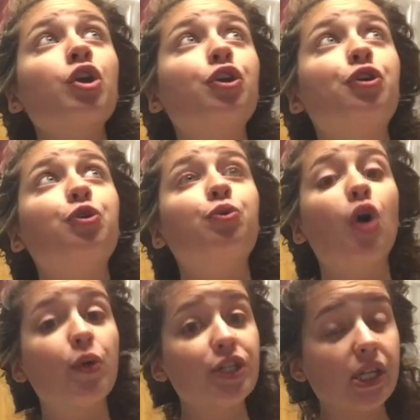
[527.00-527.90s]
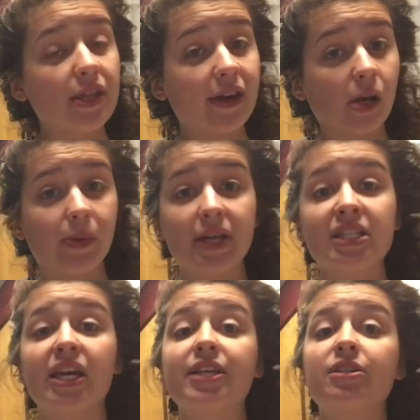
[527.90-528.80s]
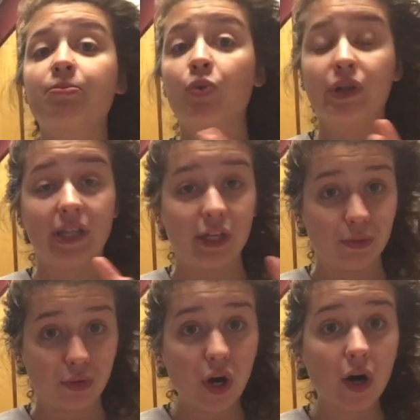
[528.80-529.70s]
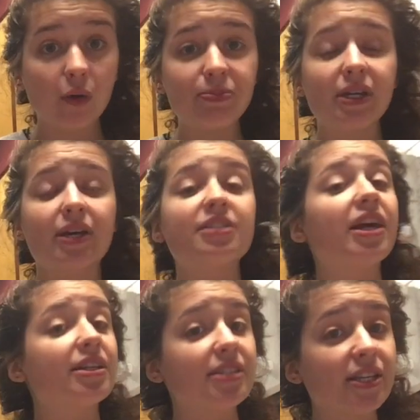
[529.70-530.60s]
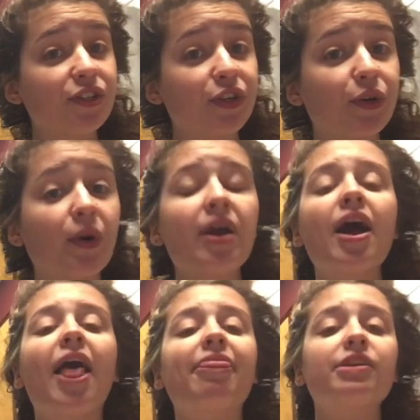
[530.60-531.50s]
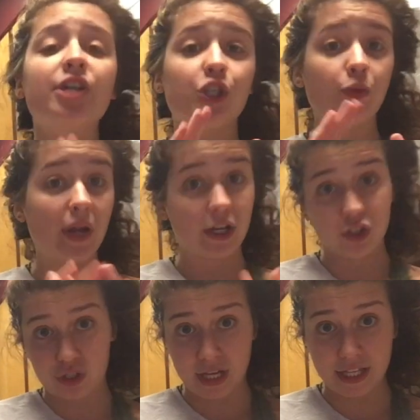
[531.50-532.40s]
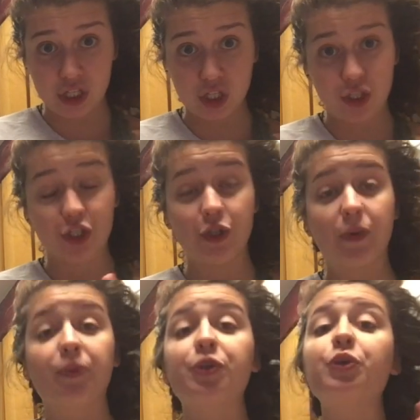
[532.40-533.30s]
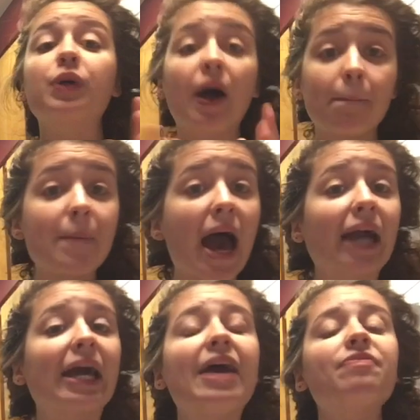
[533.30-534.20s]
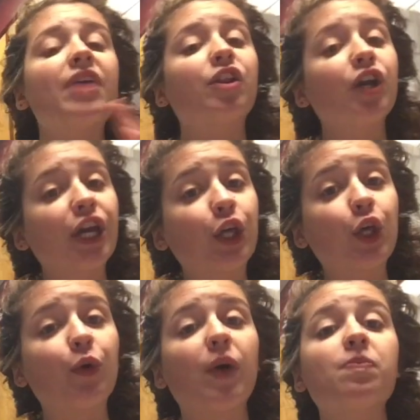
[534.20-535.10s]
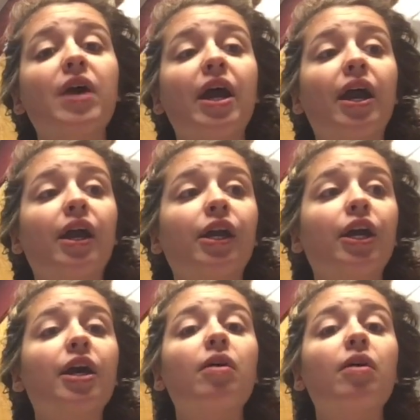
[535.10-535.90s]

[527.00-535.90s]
You go into the therapist and it's important that you go because they assess you and they tell you what exercises to do. And when you come back, they look at you and they